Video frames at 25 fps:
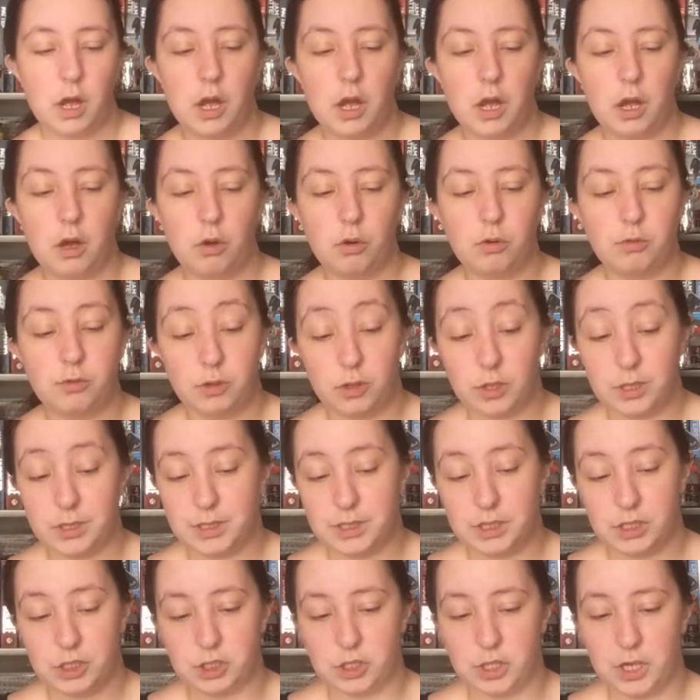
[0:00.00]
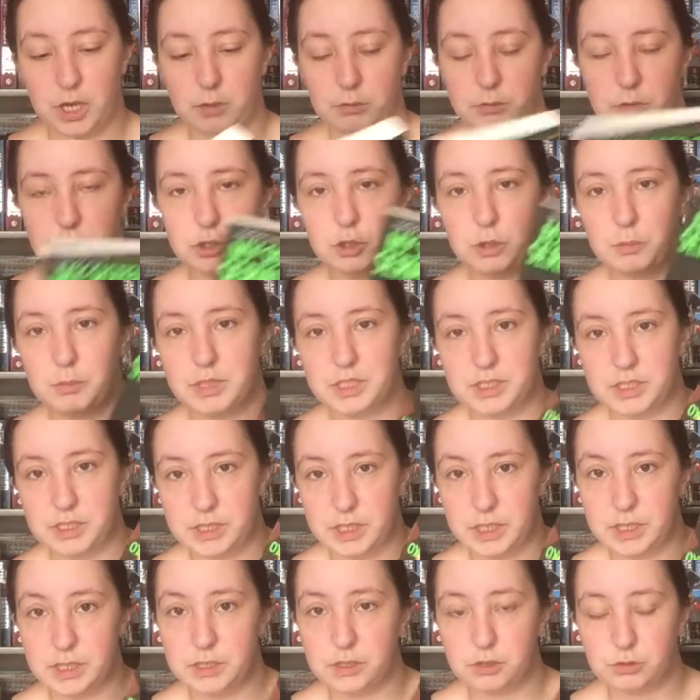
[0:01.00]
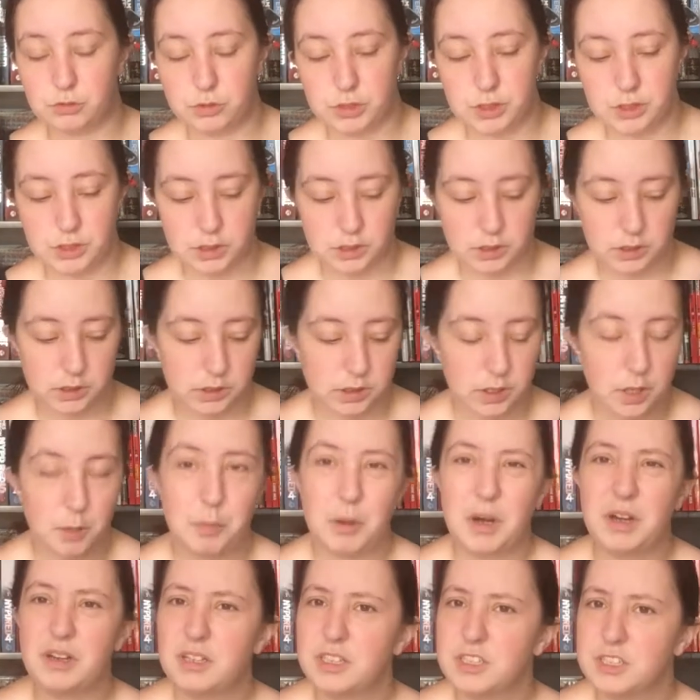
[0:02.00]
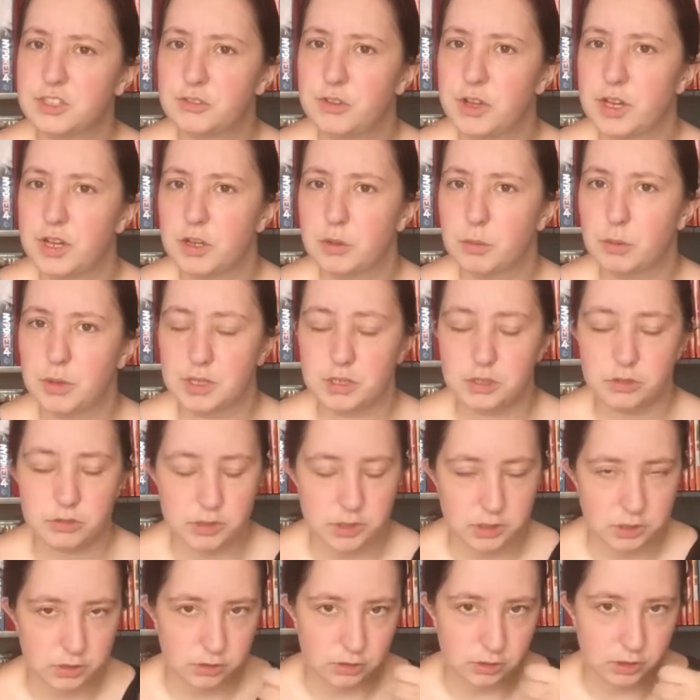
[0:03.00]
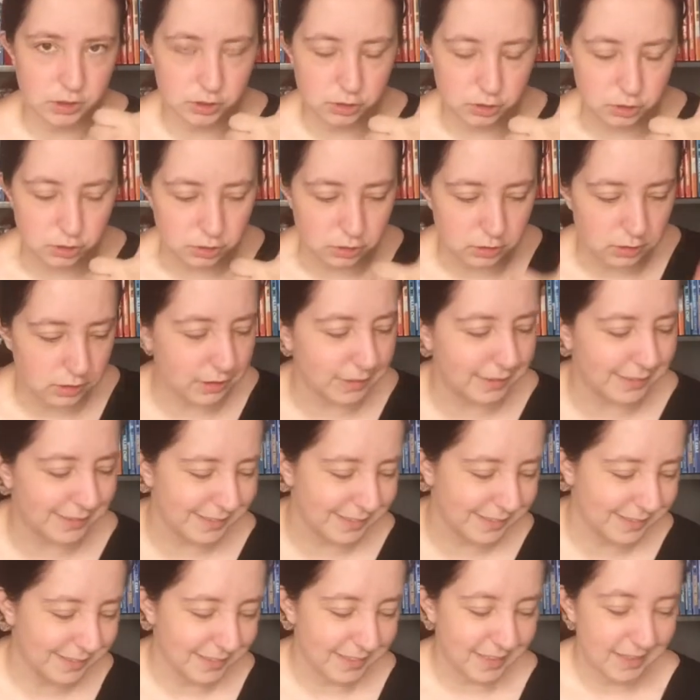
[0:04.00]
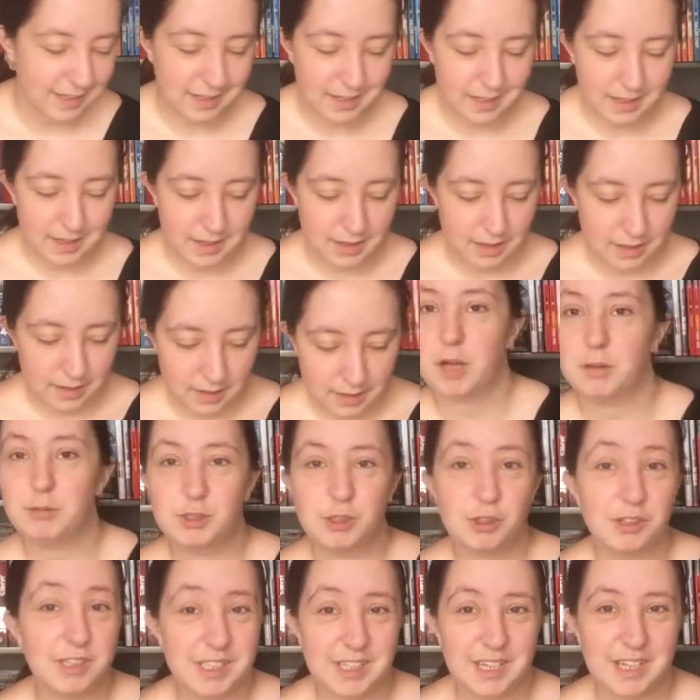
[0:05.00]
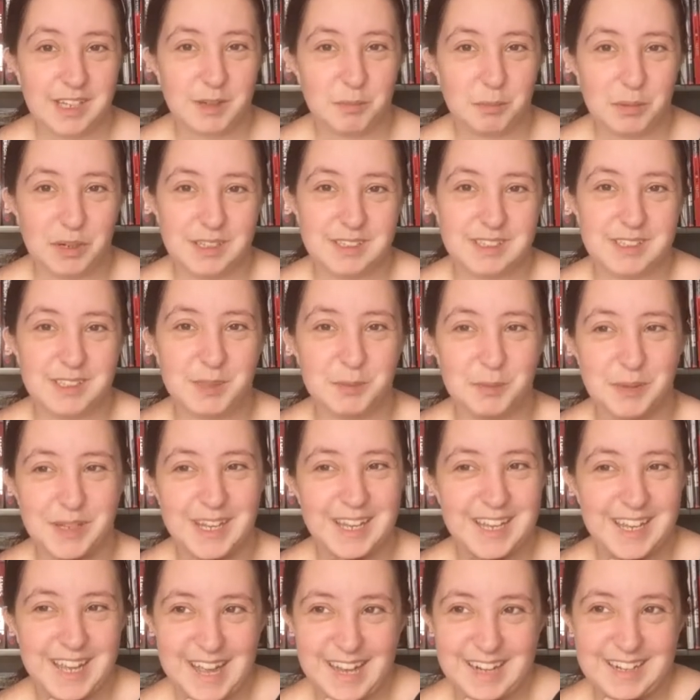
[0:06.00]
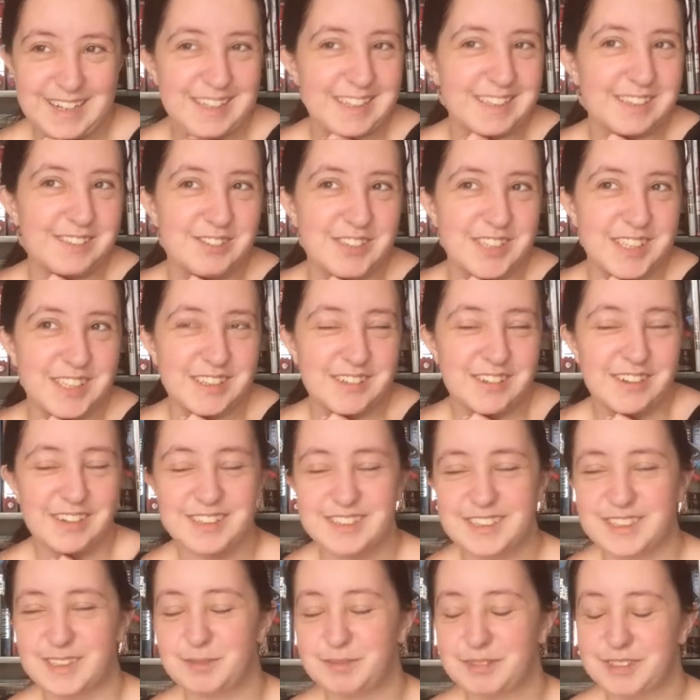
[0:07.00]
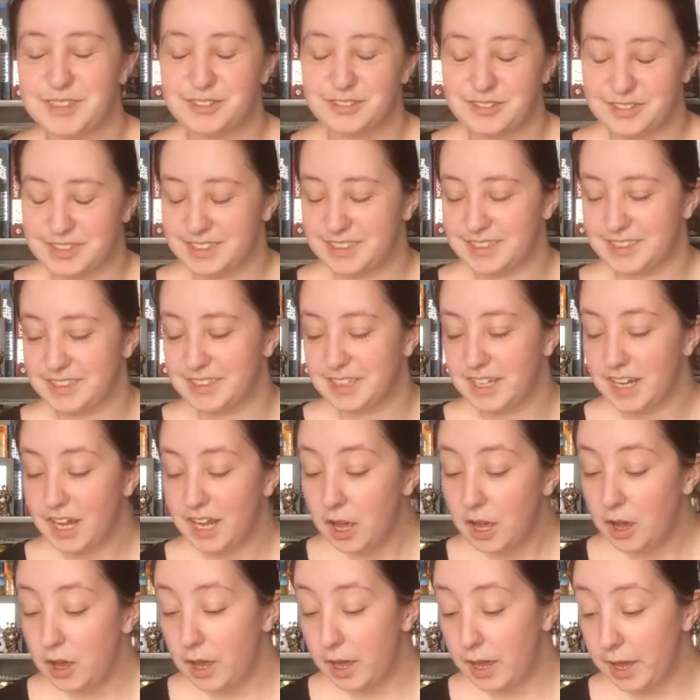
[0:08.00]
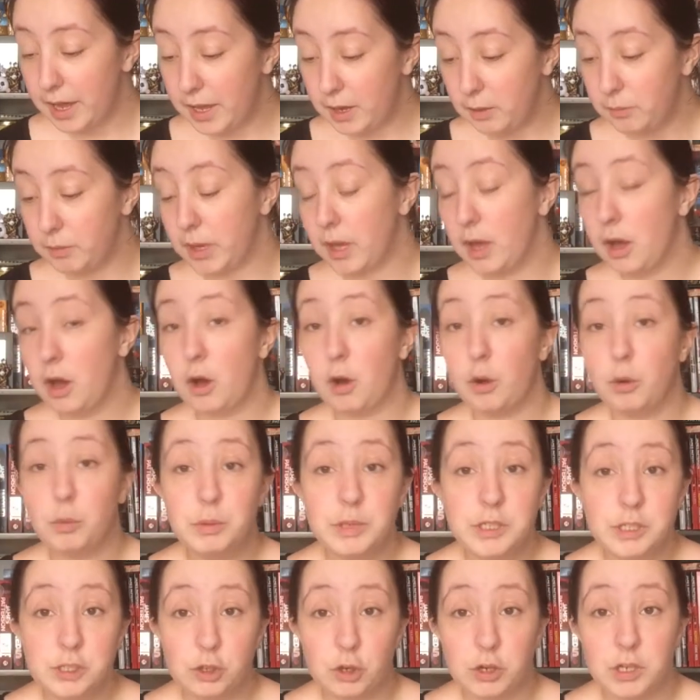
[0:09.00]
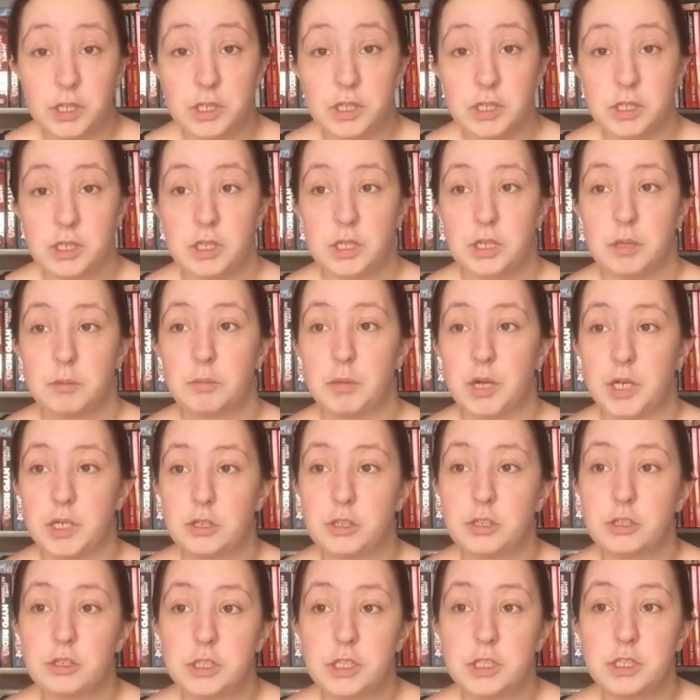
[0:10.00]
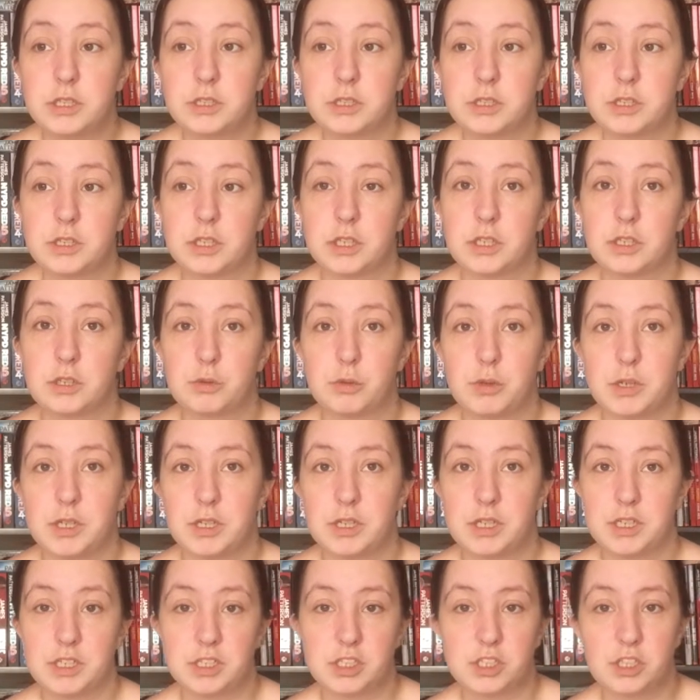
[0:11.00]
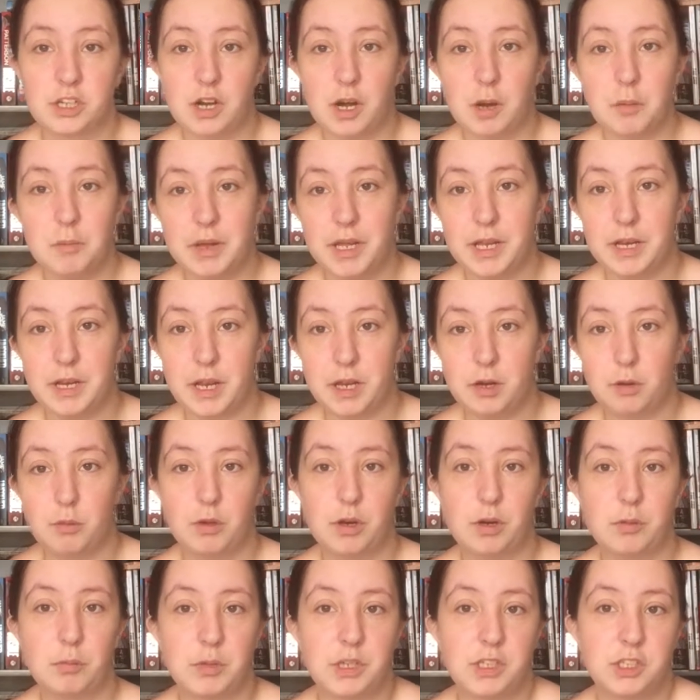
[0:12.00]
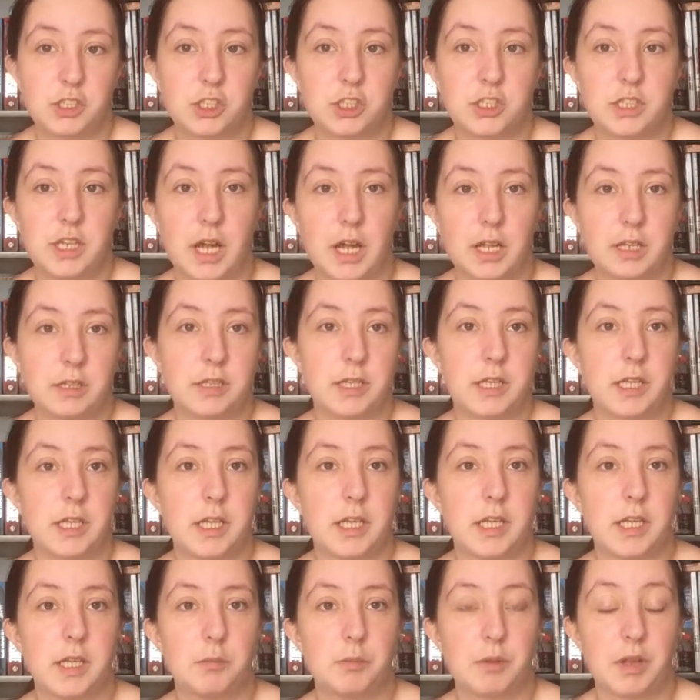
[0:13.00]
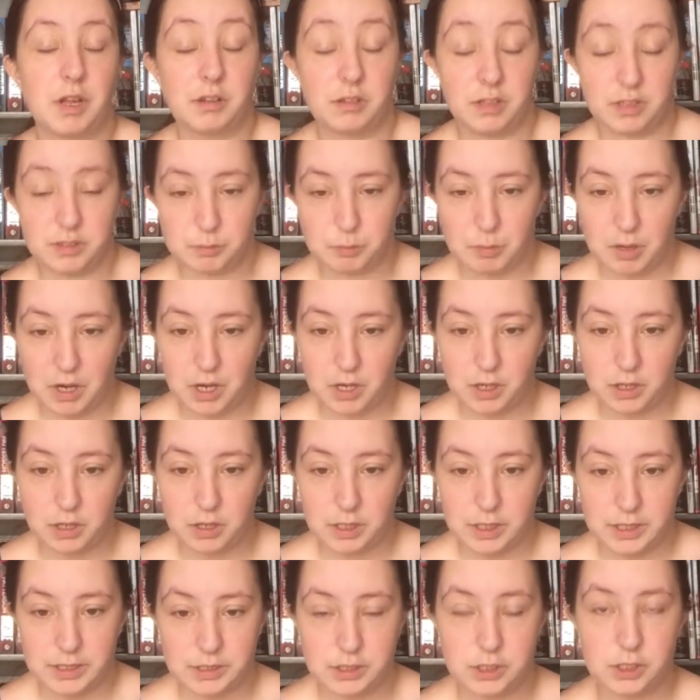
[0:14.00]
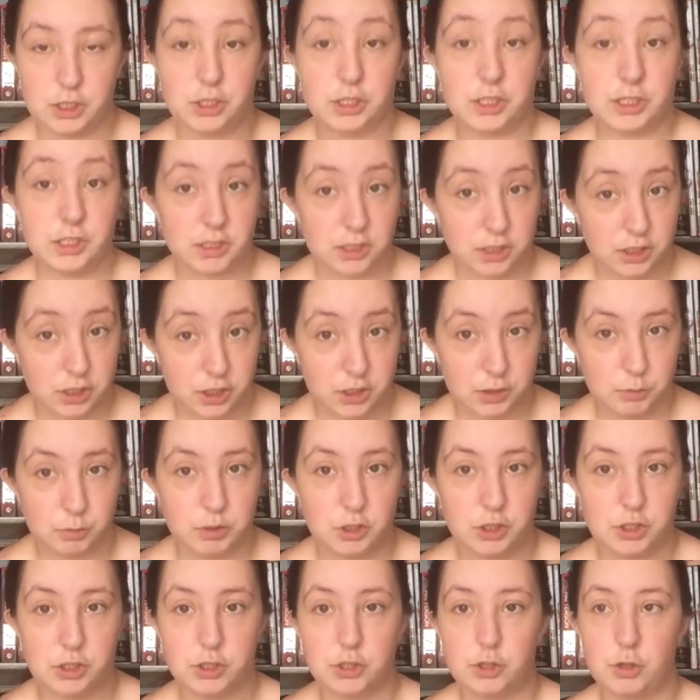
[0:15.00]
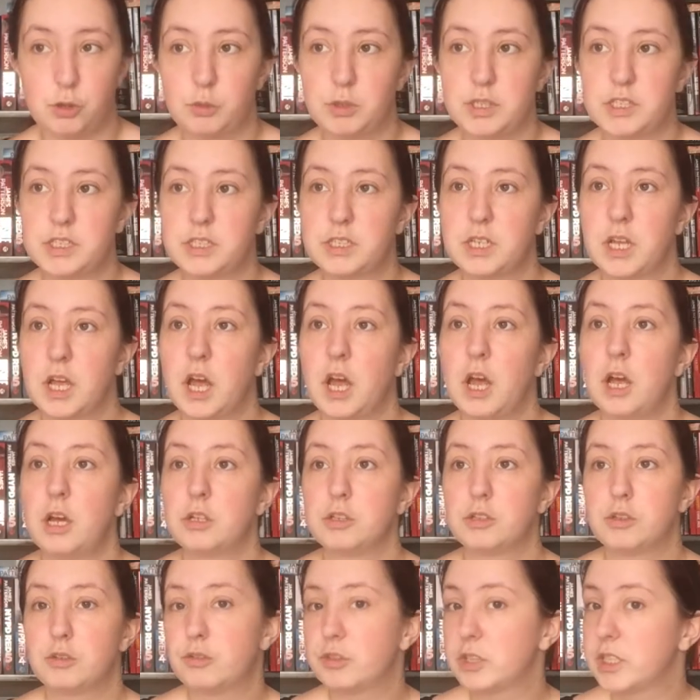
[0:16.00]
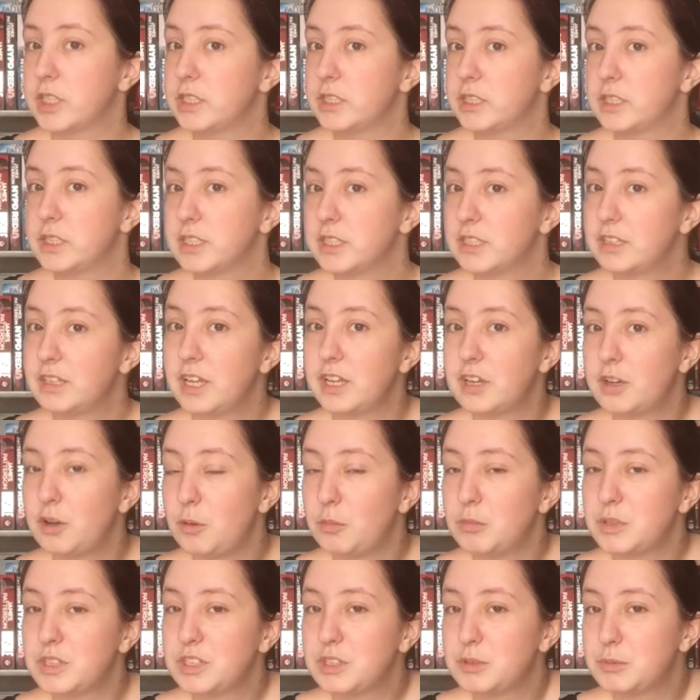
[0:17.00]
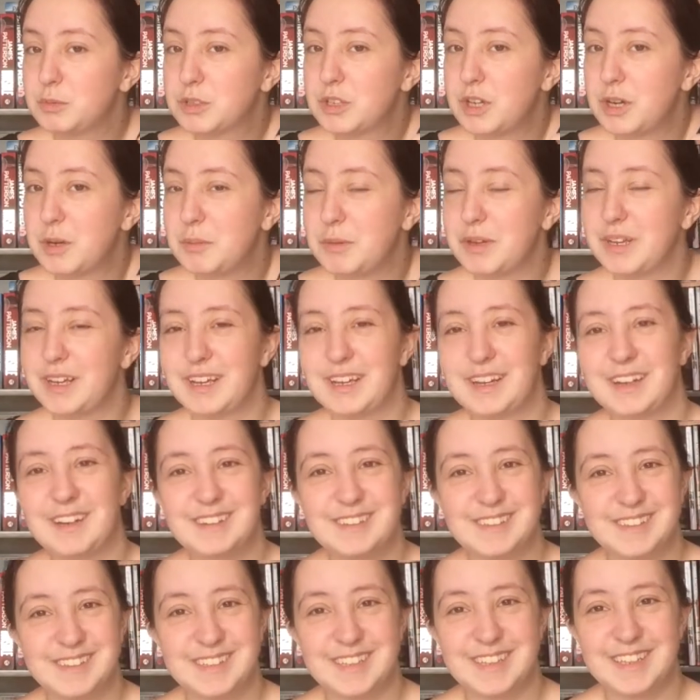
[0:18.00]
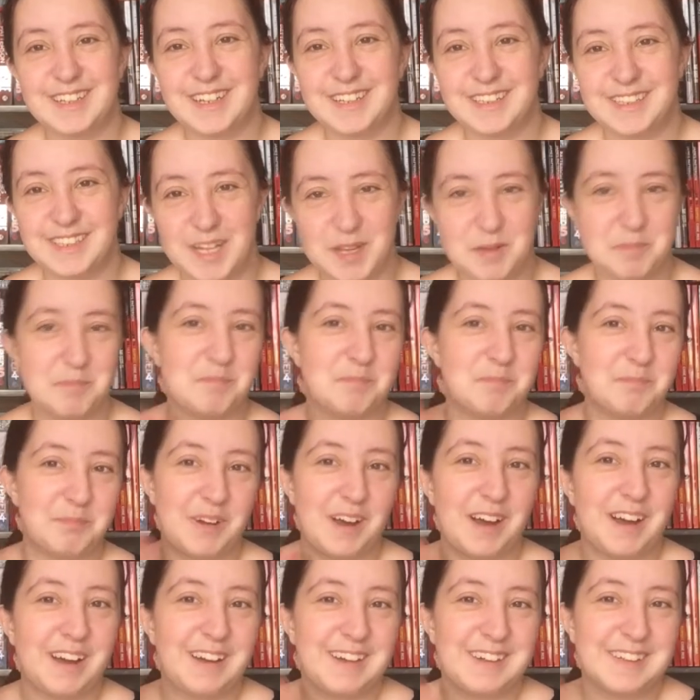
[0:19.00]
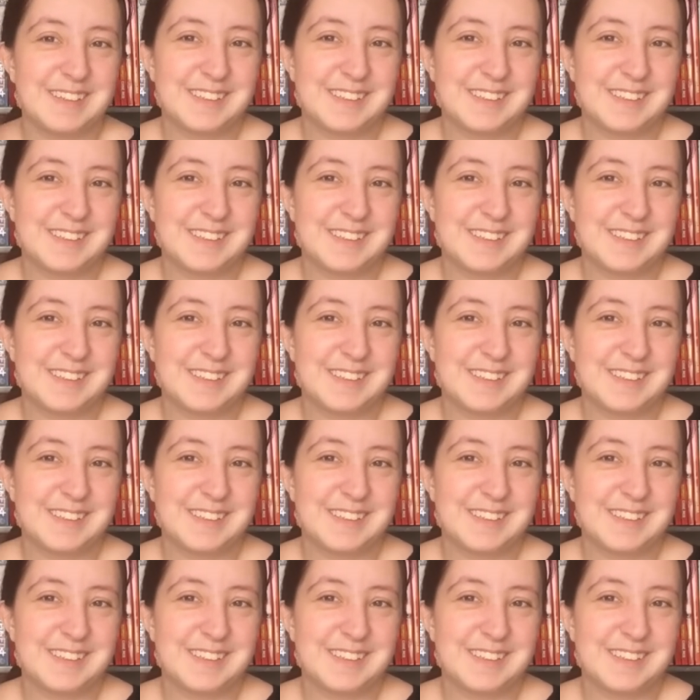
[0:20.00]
over on Instagram. So I'm excited to read this. Apparently it's very quick to read, so that's good. I'm so excited to participate again in the Reading Rush. I'm so excited. Anyway, I hope you enjoyed. My Goodreads, Twitter and Instagram, and anyone I've mentioned, and the Black Lives Matter links are in the description as always. Don't forget to like, comment, subscribe, and I'll see you next time. Bye!